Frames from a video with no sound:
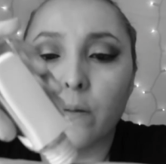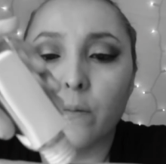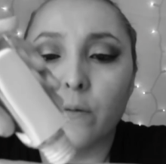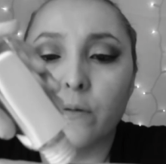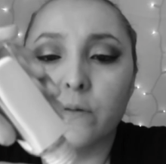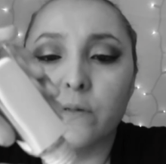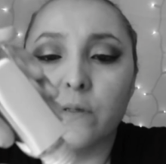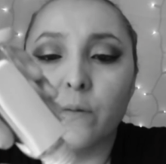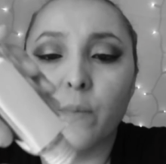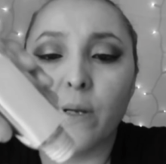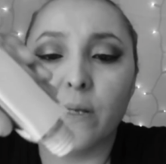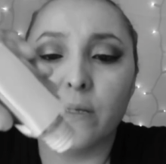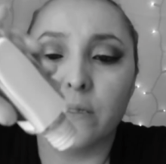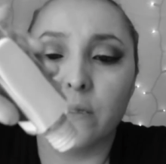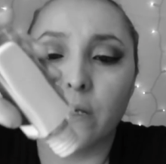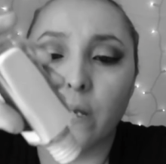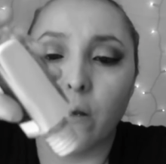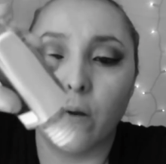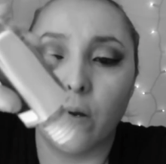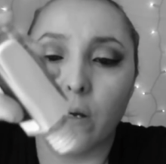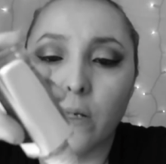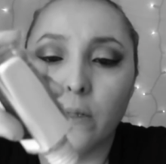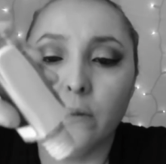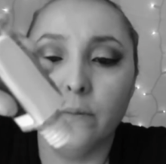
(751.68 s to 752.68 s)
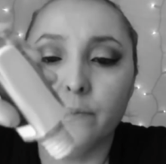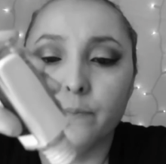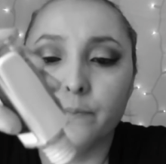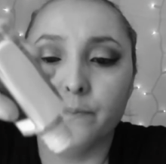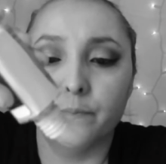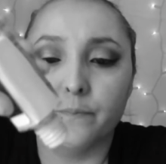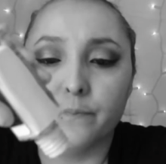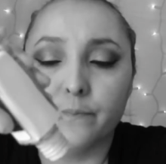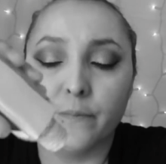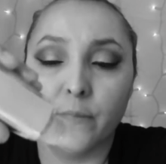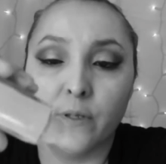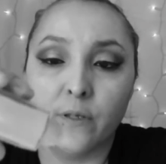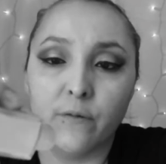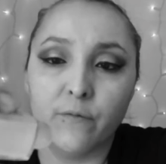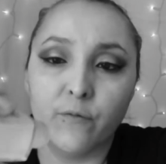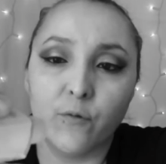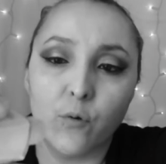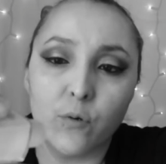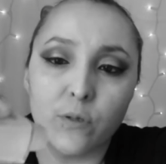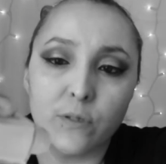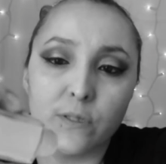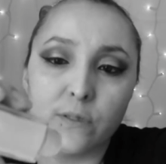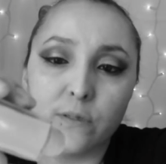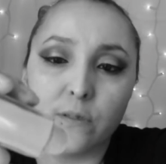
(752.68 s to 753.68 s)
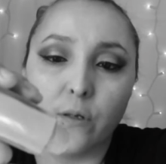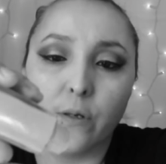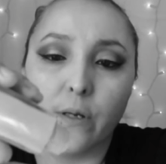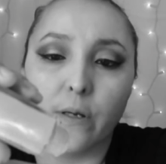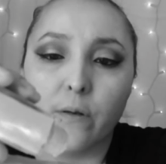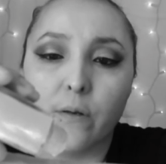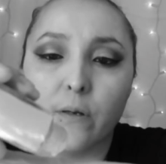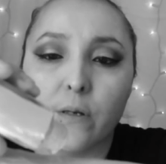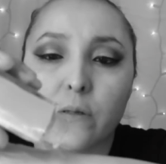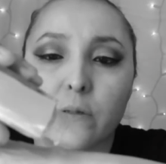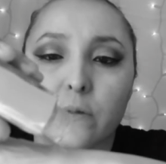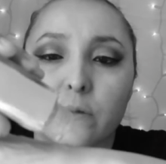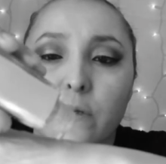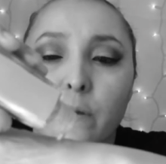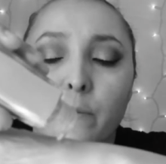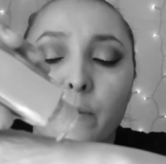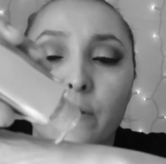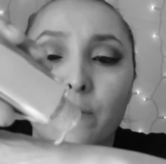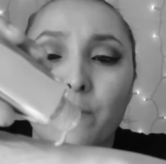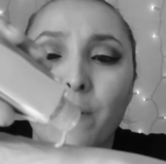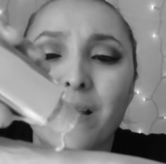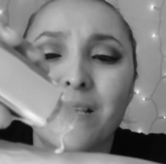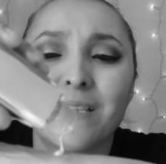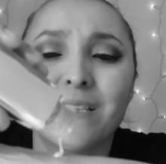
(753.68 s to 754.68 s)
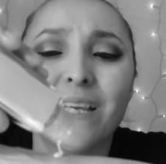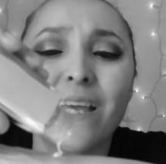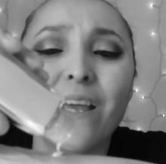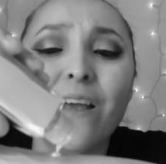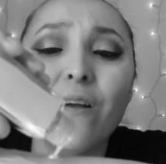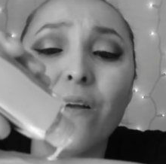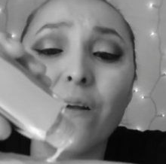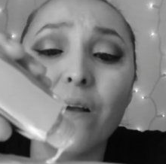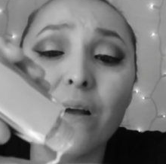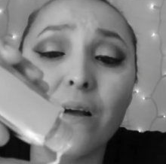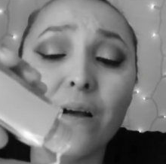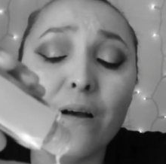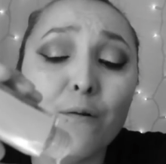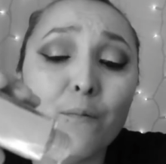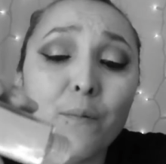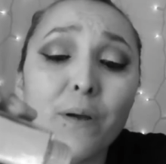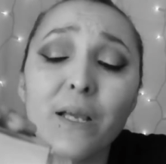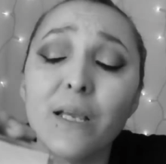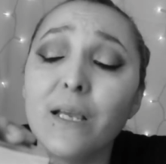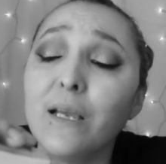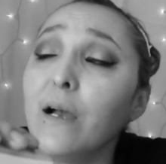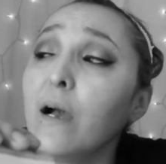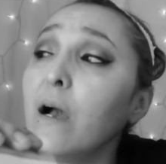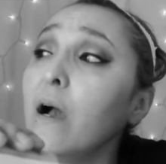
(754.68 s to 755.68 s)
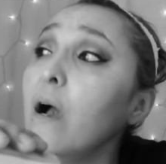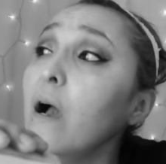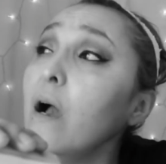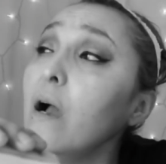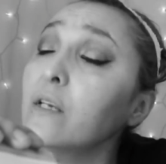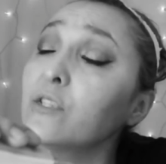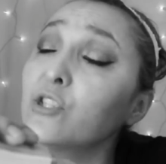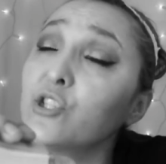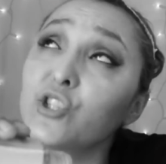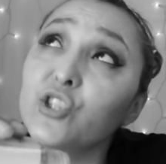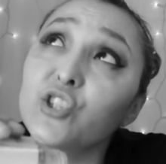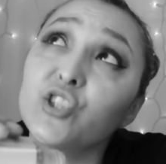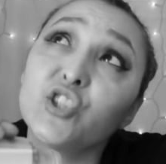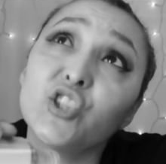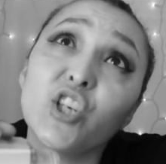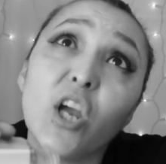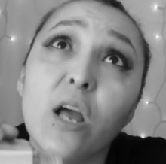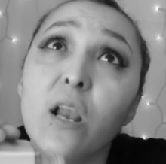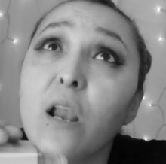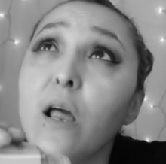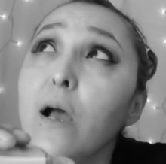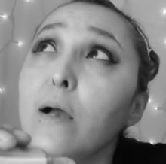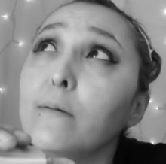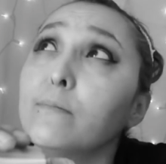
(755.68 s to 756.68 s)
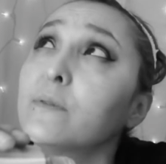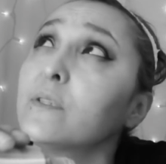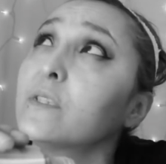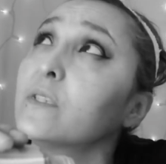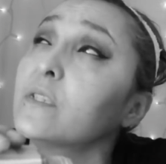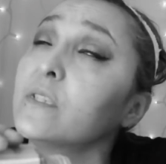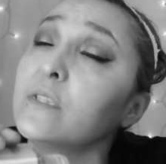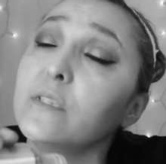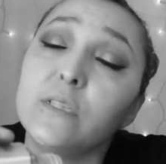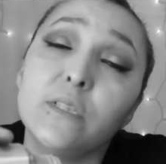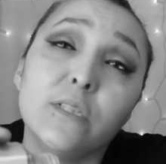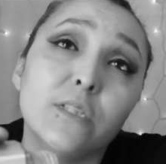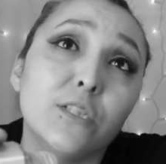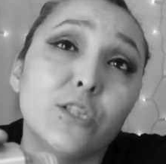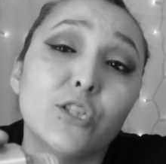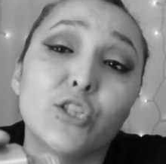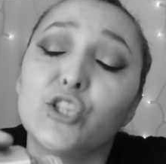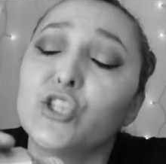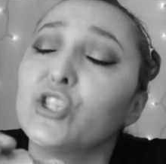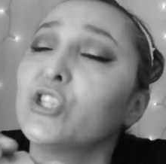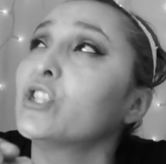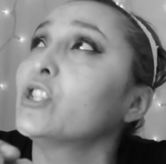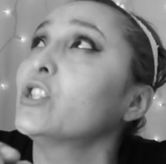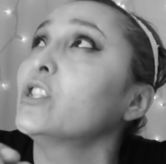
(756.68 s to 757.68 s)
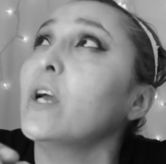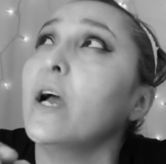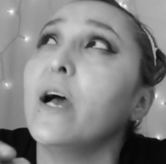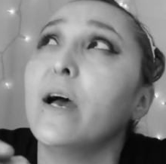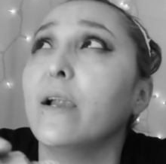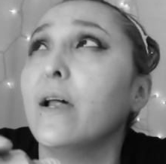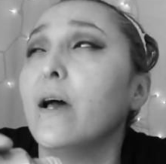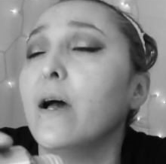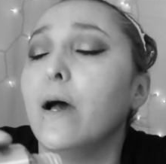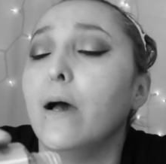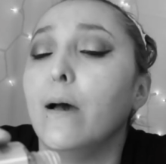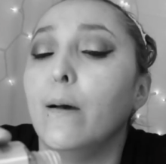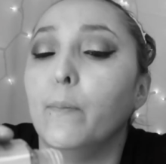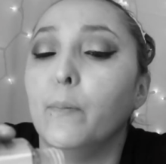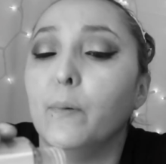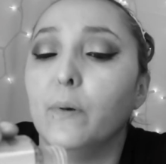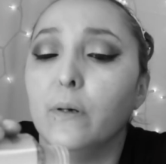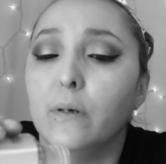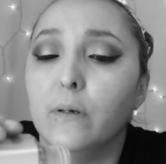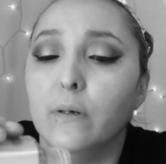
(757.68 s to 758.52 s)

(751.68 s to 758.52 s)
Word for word: some mascara, and of course it's okay. I mean mascara. Oh my gosh, shut up, Sonia, shut up.